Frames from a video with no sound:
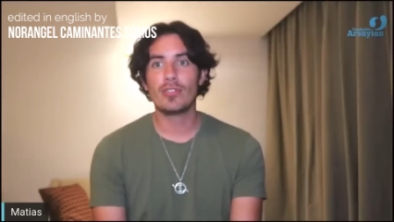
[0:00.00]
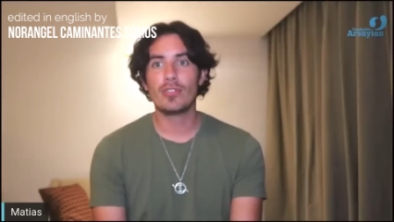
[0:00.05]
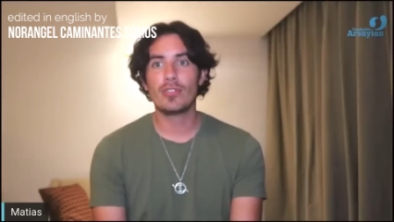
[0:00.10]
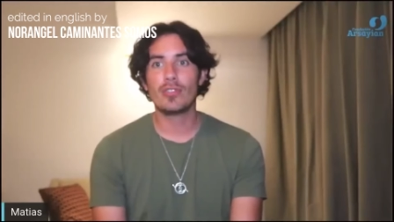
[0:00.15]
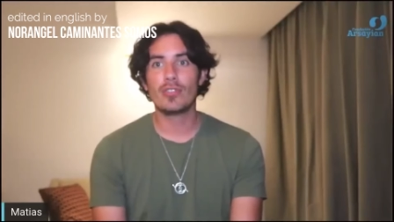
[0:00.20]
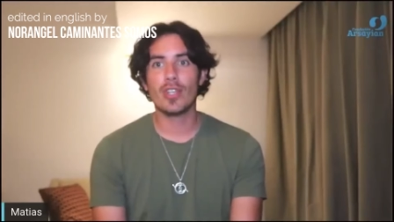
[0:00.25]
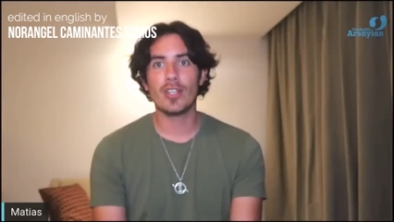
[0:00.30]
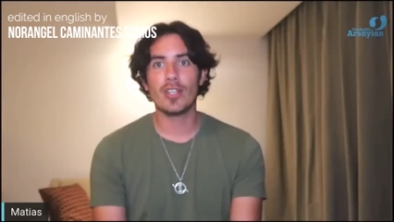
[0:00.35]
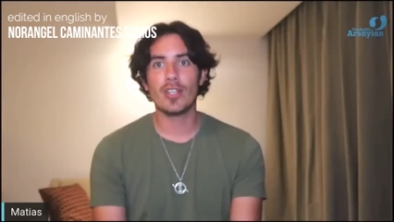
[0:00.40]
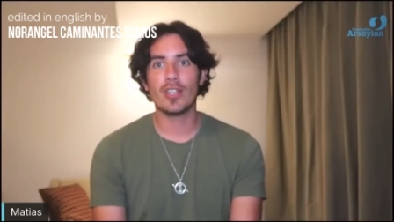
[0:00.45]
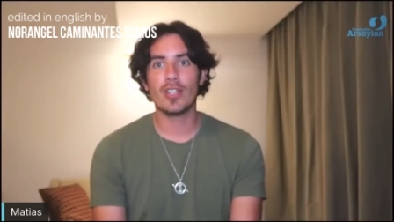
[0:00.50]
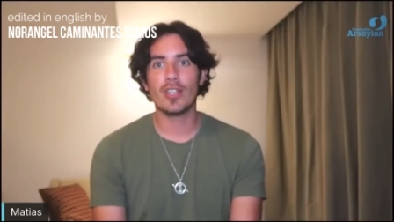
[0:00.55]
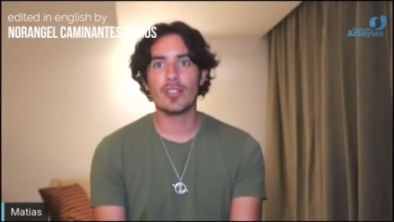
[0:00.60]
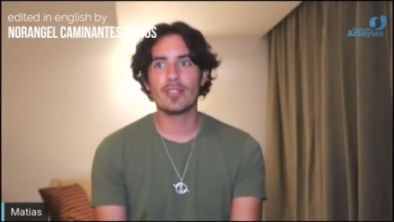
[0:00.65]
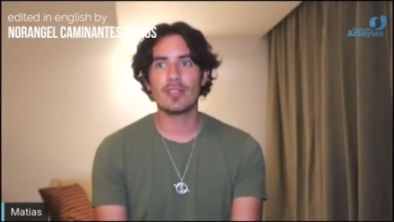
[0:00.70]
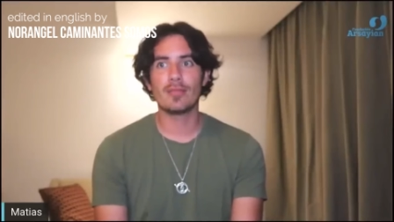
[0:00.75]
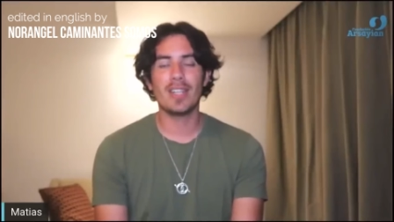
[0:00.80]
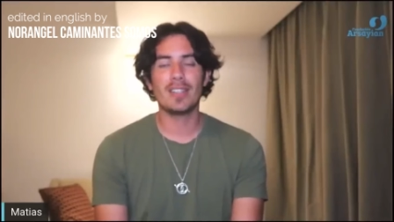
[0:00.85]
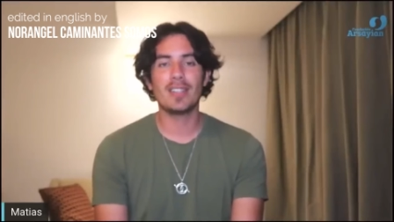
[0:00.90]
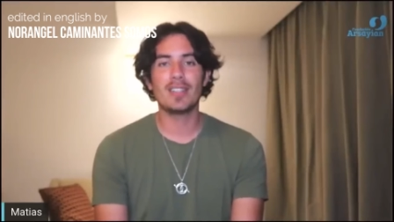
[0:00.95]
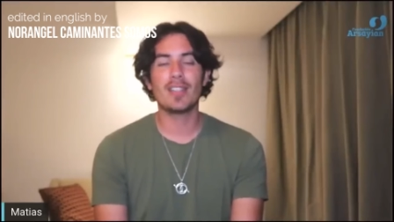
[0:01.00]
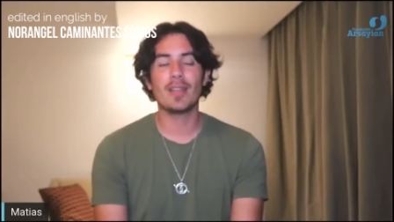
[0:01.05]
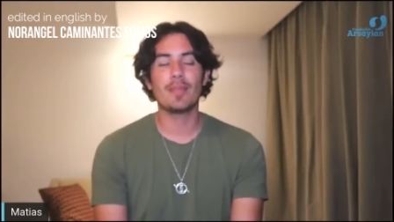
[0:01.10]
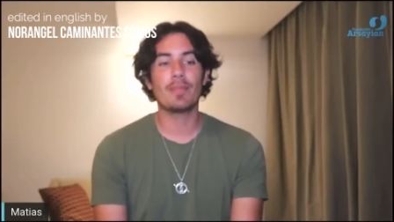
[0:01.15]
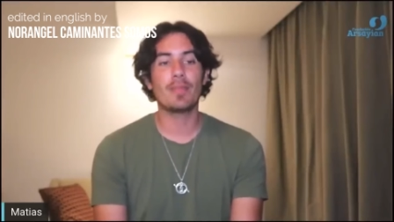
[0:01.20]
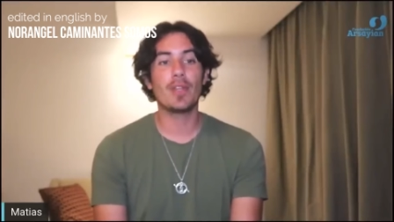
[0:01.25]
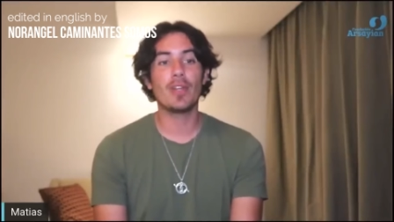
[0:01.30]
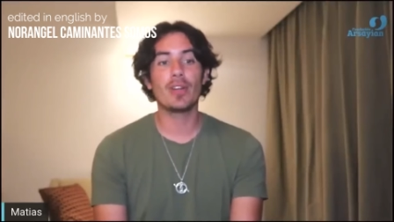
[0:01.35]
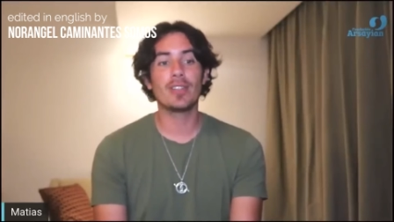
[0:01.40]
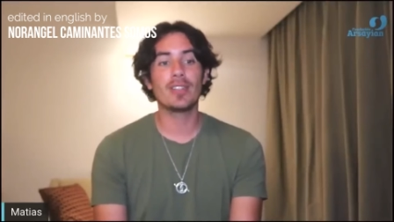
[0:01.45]
just make
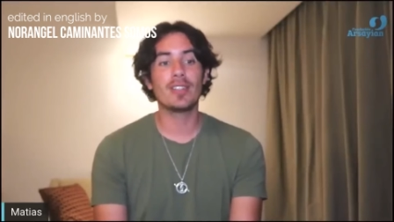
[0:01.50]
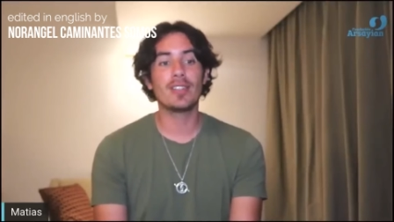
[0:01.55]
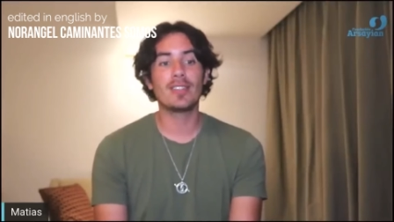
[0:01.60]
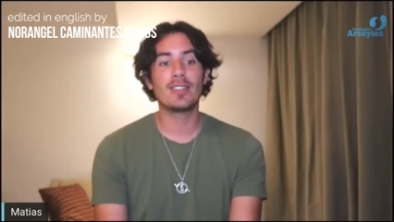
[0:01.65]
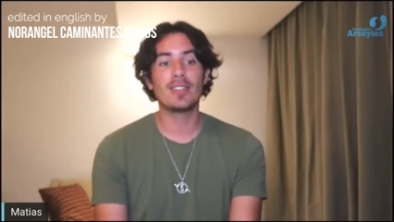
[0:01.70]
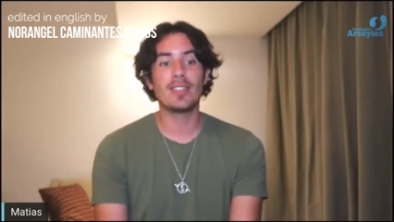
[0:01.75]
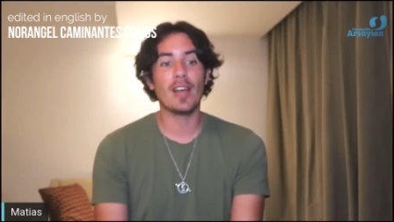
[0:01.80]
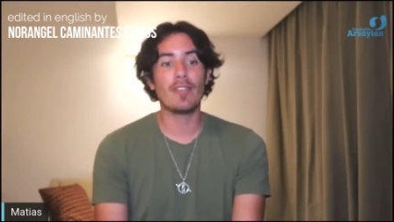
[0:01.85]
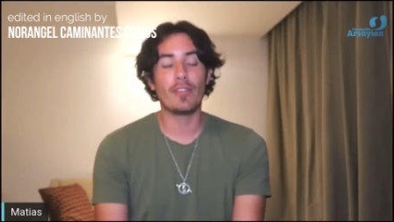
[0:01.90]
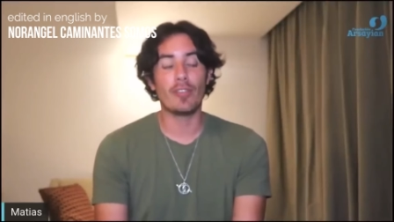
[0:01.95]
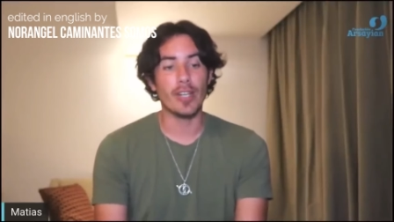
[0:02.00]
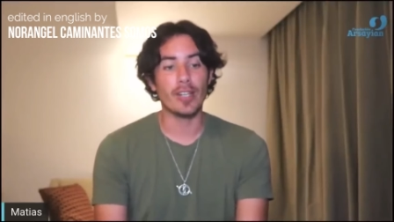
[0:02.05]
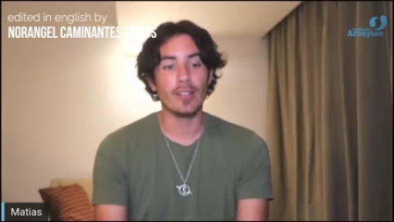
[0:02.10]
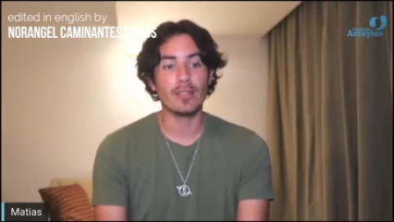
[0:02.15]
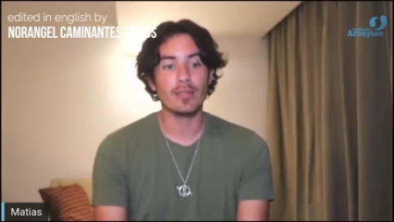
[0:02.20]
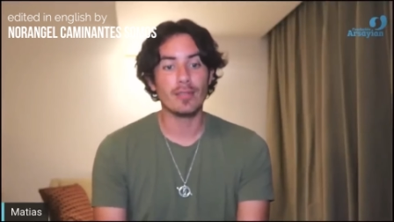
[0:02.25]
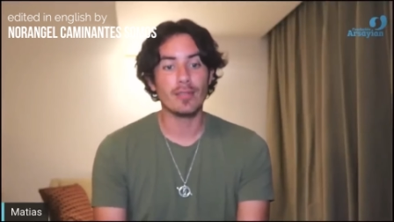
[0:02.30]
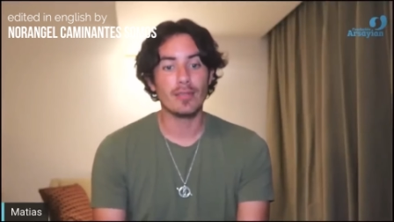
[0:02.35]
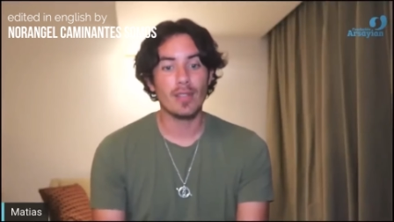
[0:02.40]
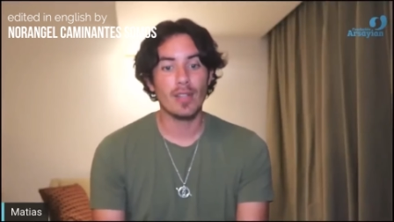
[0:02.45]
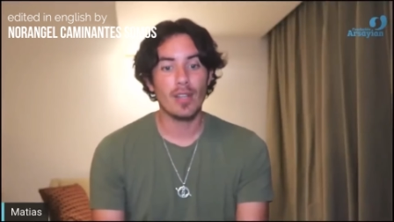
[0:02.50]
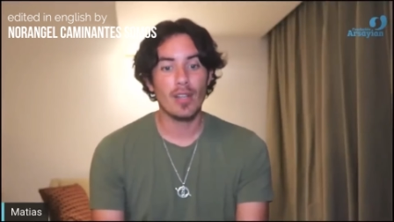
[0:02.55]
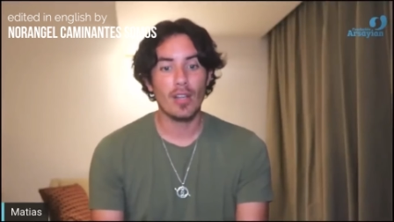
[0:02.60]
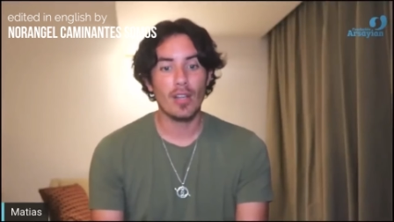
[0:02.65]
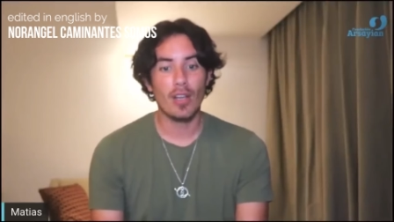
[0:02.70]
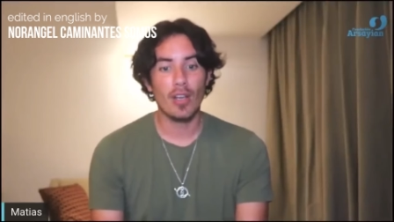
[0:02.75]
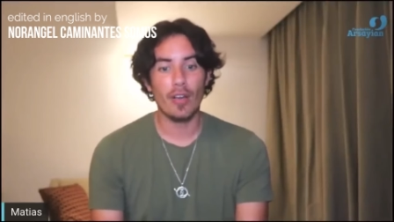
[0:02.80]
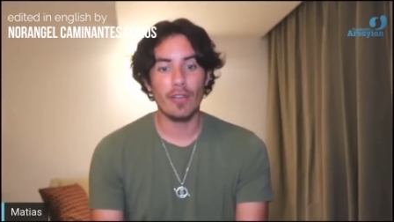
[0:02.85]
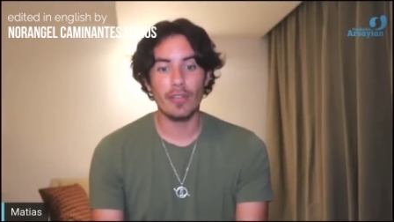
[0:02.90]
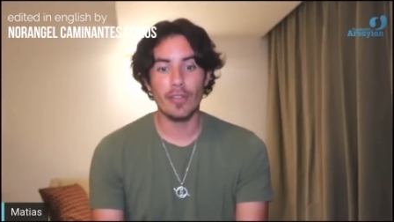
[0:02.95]
disappear the suffering
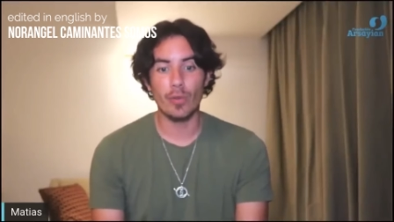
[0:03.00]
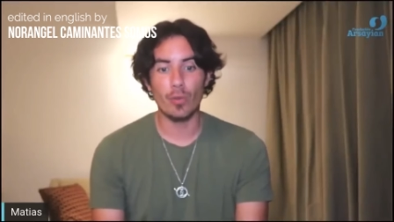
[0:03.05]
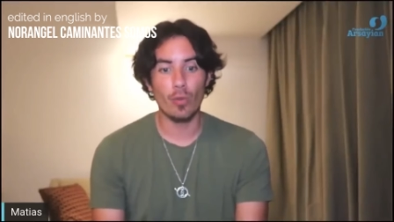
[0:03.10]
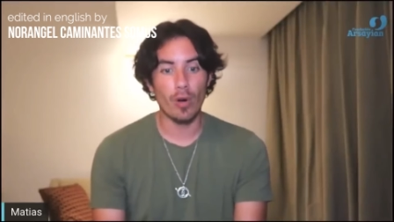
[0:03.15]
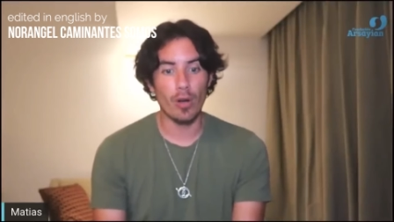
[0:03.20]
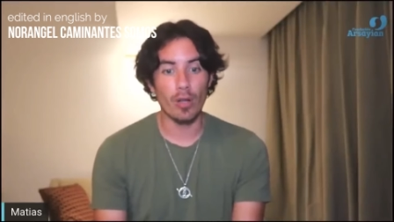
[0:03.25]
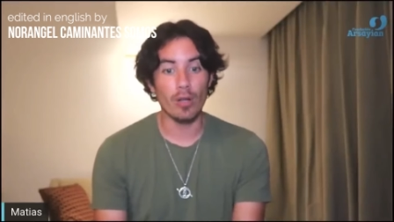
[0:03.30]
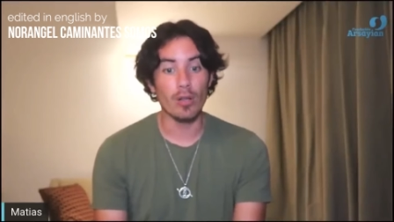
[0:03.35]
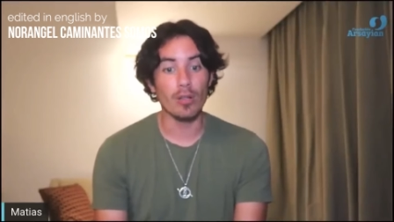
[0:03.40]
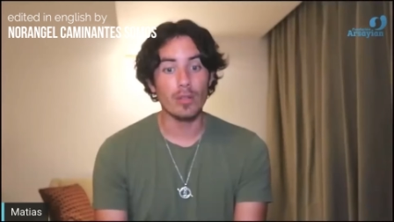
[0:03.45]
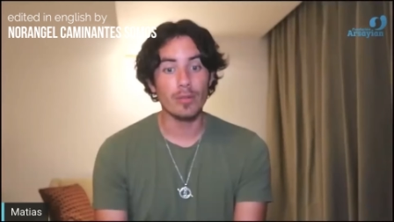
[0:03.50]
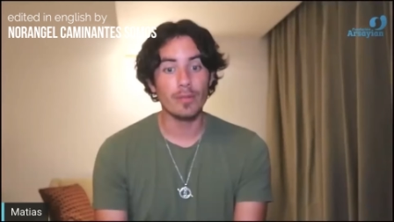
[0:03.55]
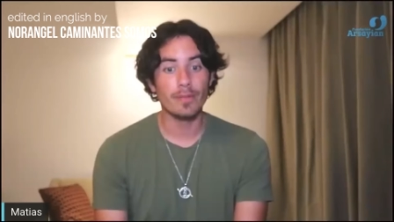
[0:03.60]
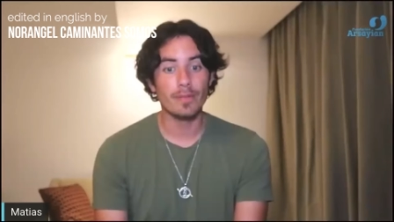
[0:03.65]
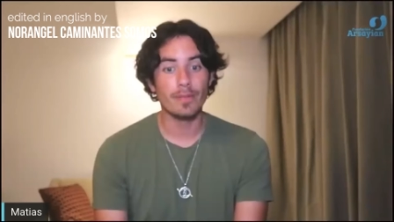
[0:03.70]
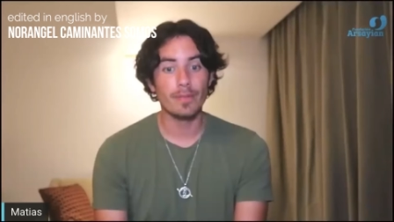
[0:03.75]
of the world,